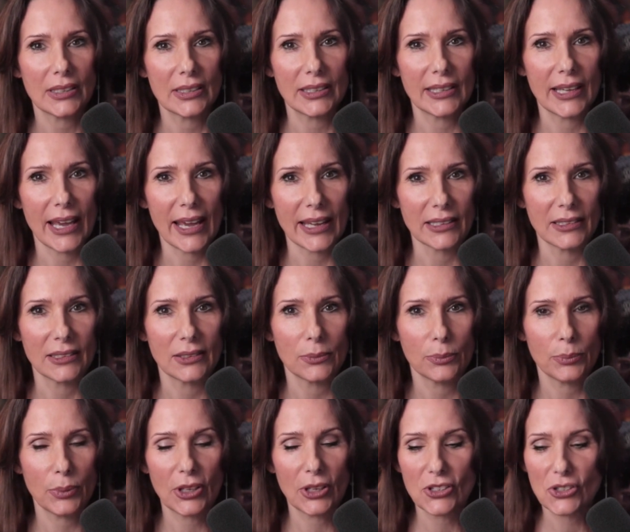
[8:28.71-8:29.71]
get,
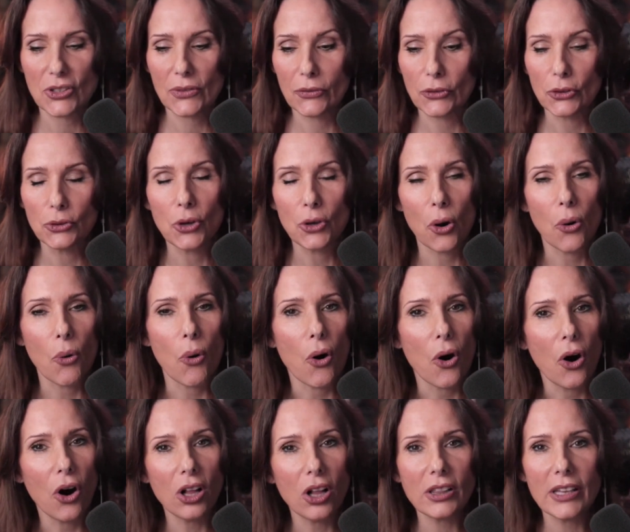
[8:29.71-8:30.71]
because if you go
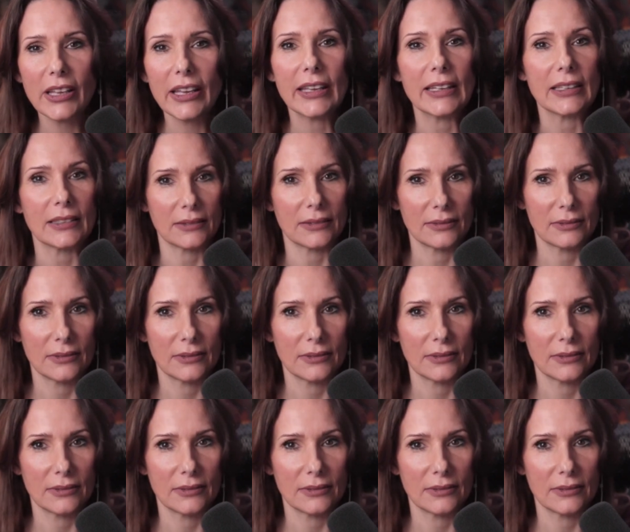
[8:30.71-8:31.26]
all in,